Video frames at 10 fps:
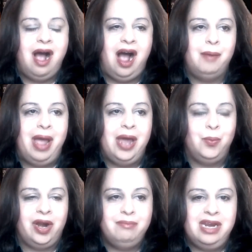And
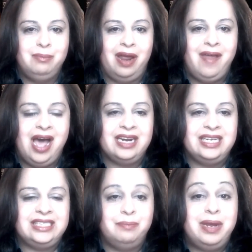what I mean by that
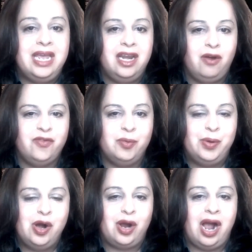is the beginning of the
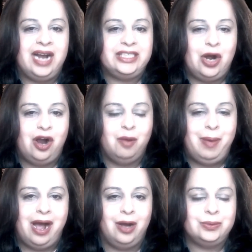book, I talk
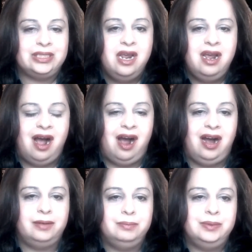about
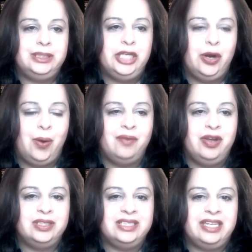
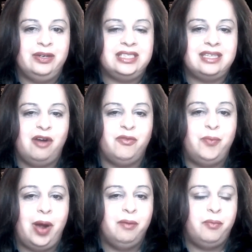there's
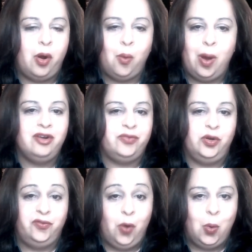a
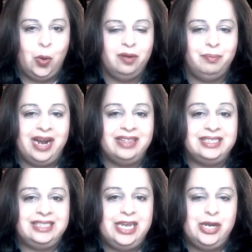wonderful foreword by the
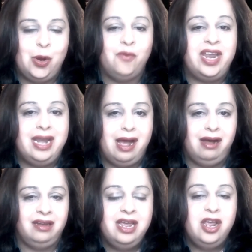CEO of
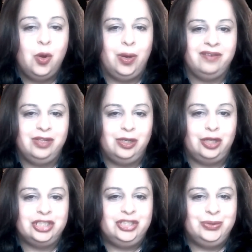Enel, one of the
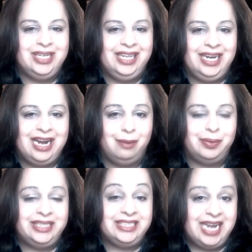largest utility
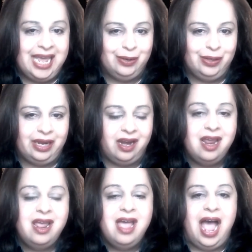companies in Italy.
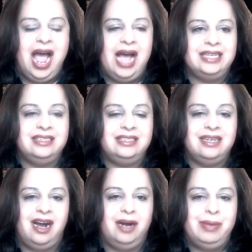And
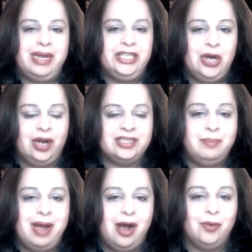he talks
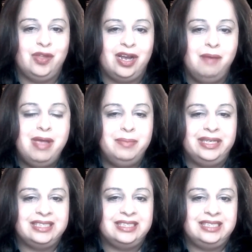about the
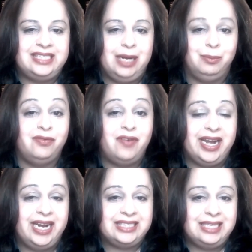commitment to sustainable
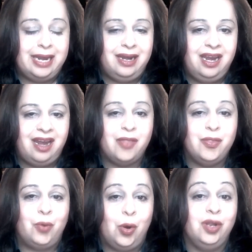finance lending and
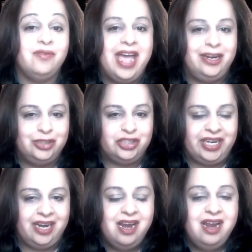the role of
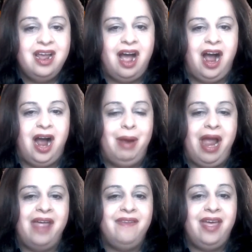energy.
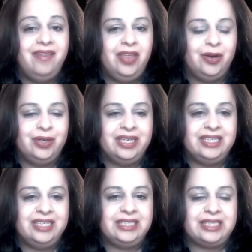And then there
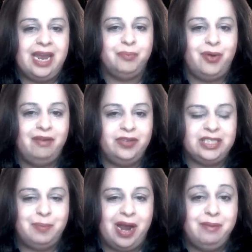is a
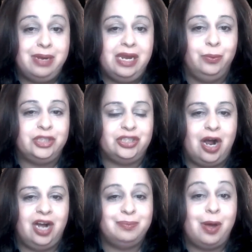preface by me, which
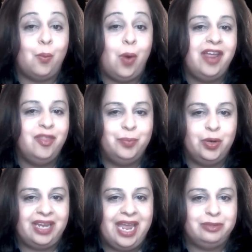talks about why the
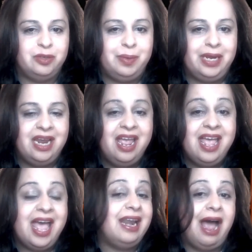book came to be
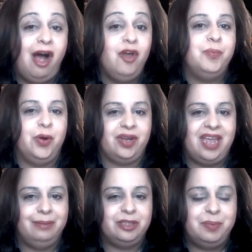and how the book
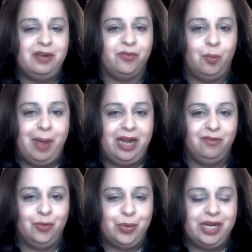came to be for many
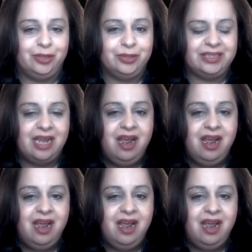of the readers.